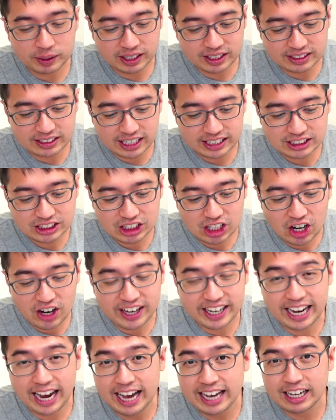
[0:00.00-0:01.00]
because I saw
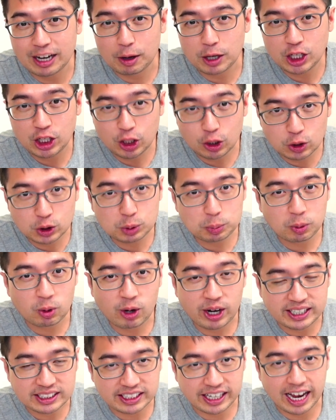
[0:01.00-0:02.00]
it had a huge
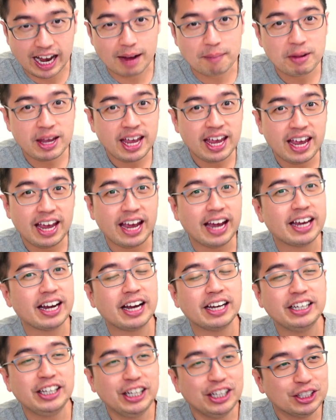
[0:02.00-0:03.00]
price gap, and
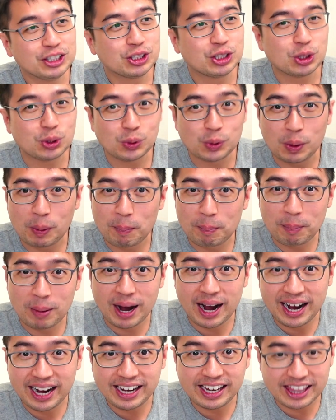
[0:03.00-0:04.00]
I need to
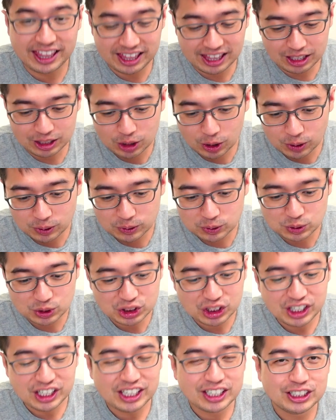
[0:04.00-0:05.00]
buy
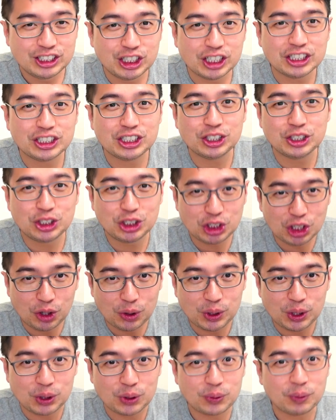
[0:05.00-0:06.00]
Doge just to show
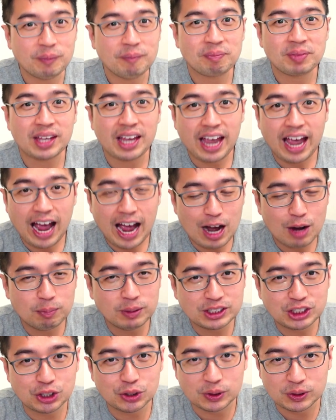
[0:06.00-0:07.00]
you how
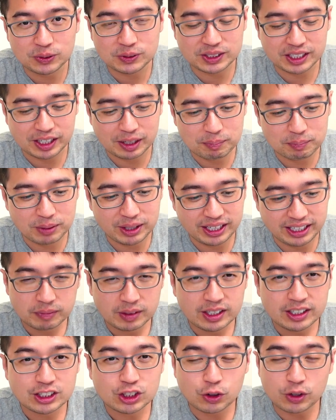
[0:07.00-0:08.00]
much you're losing in money.
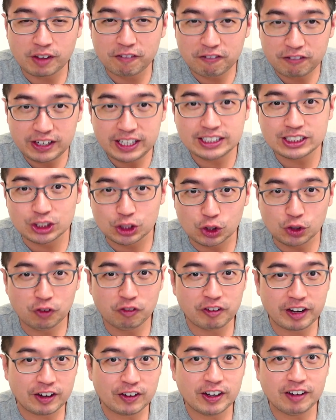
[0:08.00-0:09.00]
So the fees do
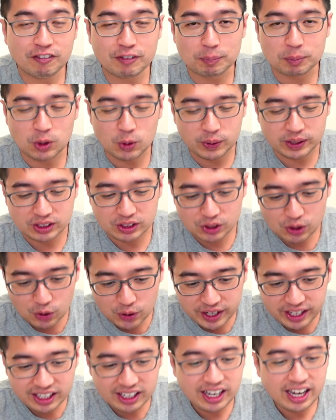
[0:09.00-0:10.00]
vary from coin to
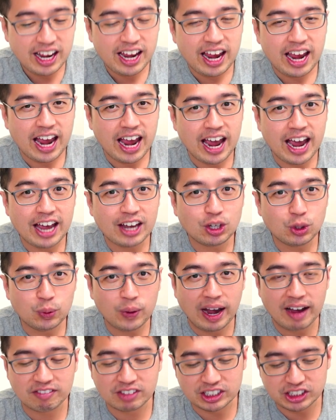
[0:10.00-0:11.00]
coin, and you
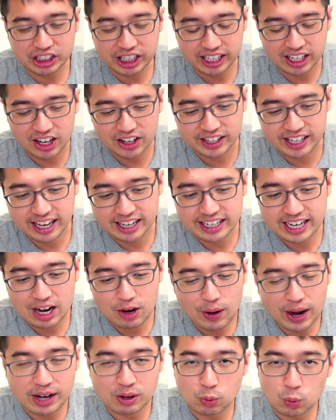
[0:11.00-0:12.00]
have to check on that.
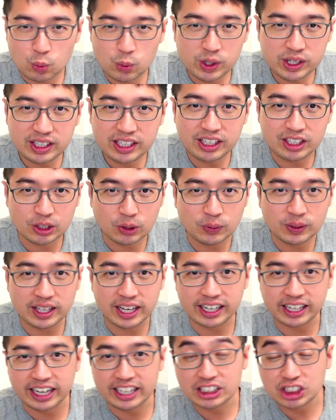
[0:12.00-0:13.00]
Now, I really don't
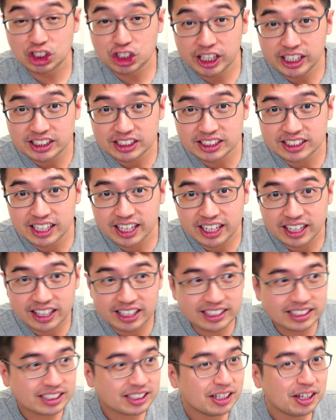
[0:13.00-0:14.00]
like exchanges like
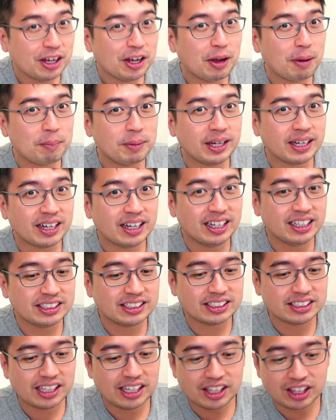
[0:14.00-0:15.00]
this
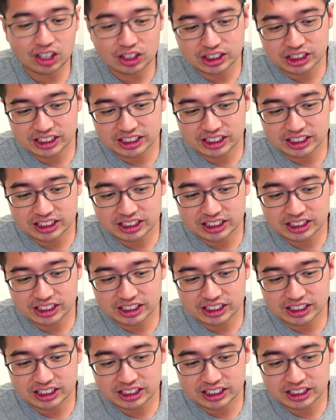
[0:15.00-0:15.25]
because they're